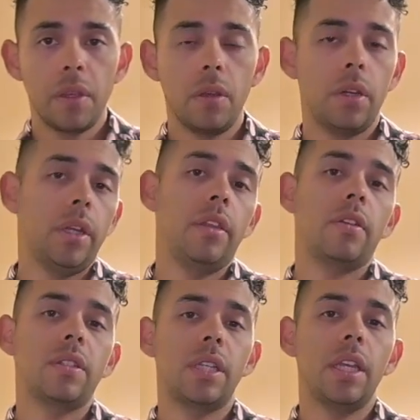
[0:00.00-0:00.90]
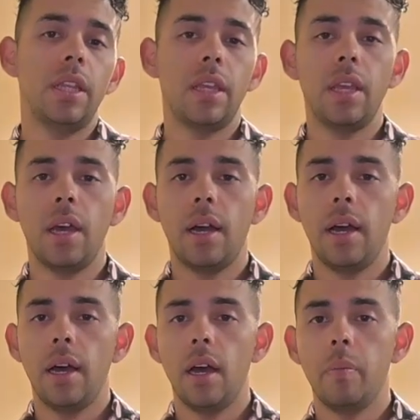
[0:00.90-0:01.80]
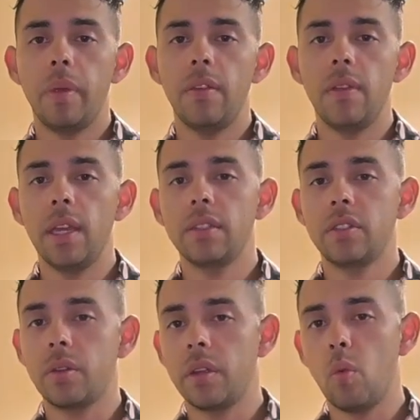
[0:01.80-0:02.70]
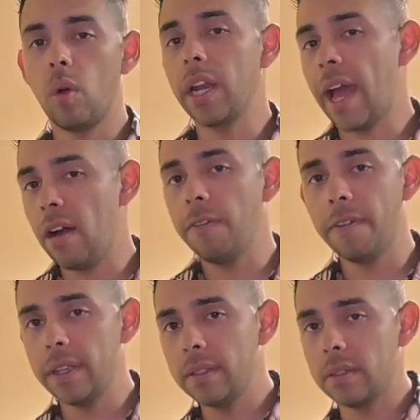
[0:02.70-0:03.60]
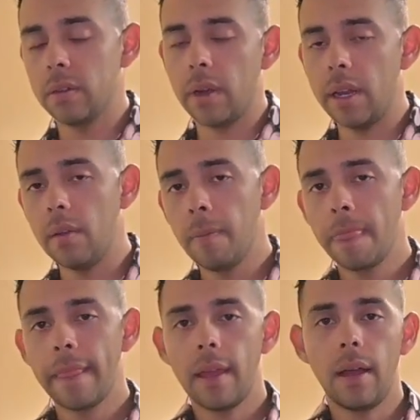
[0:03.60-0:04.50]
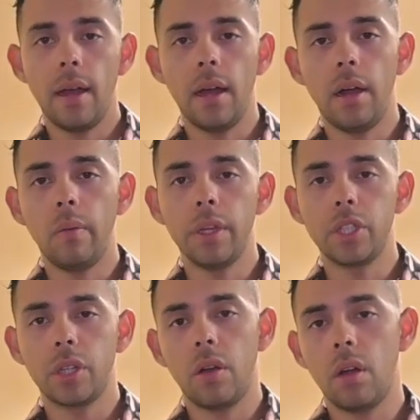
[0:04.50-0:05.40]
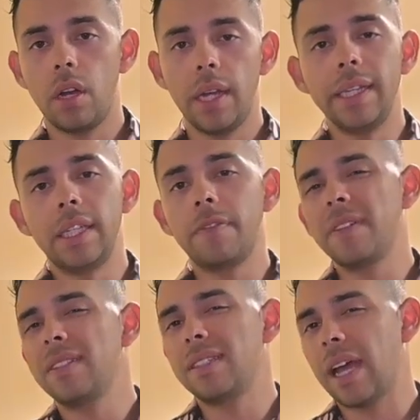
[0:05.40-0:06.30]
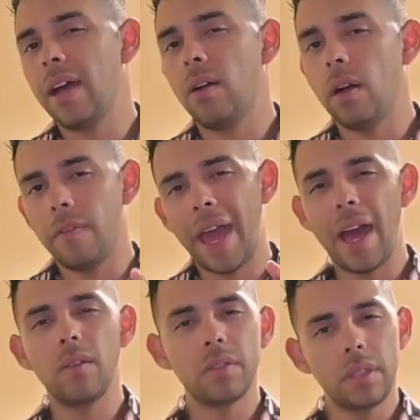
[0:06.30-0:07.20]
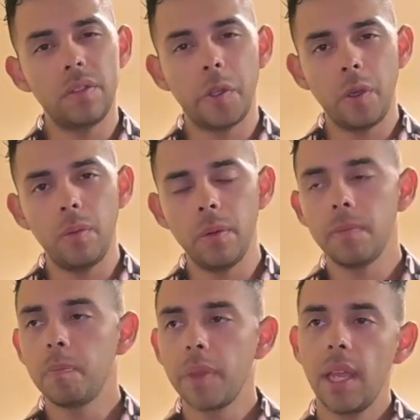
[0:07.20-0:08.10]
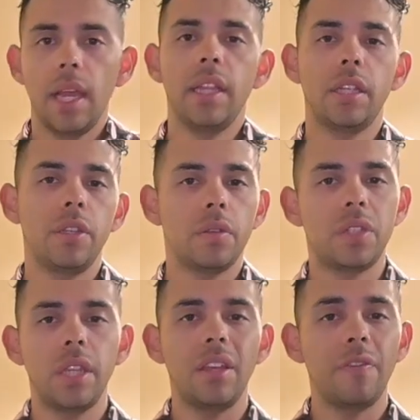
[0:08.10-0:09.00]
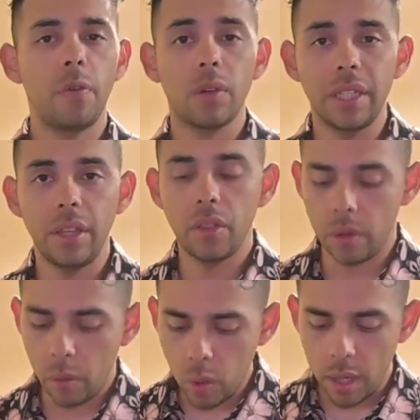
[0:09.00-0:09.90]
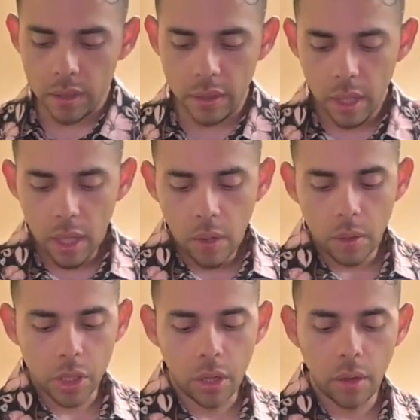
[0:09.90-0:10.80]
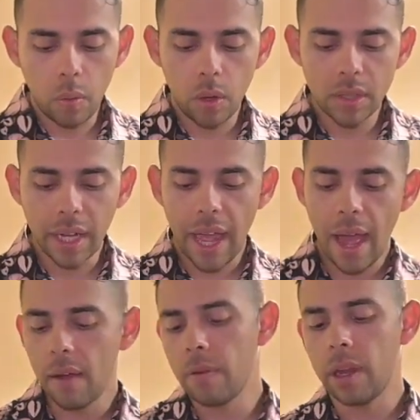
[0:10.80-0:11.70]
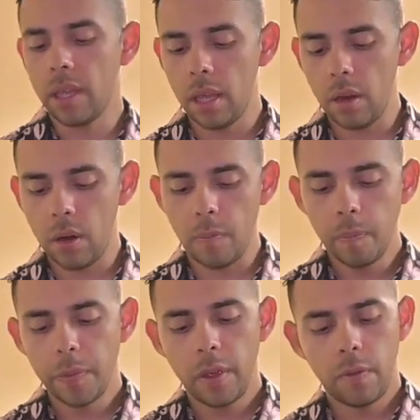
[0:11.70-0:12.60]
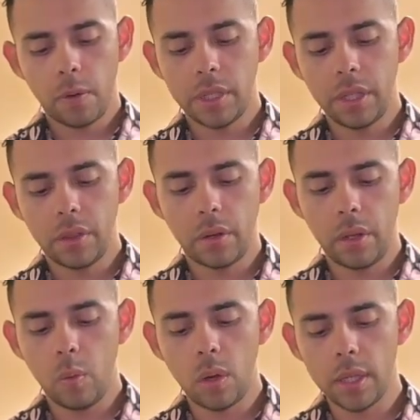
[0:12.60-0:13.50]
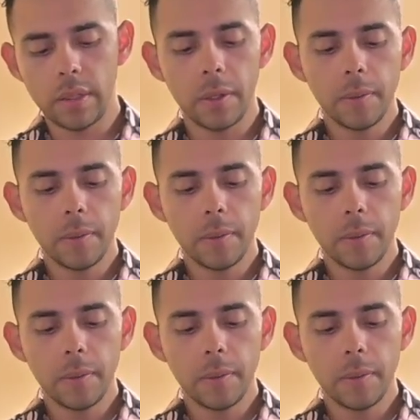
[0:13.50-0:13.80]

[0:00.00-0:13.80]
You'll either see the uh, PVS 31 alphas, right? Uh, which are a different style of housing tube. And then you'll see the 1431s, which are the ones that I have right here, 1431s,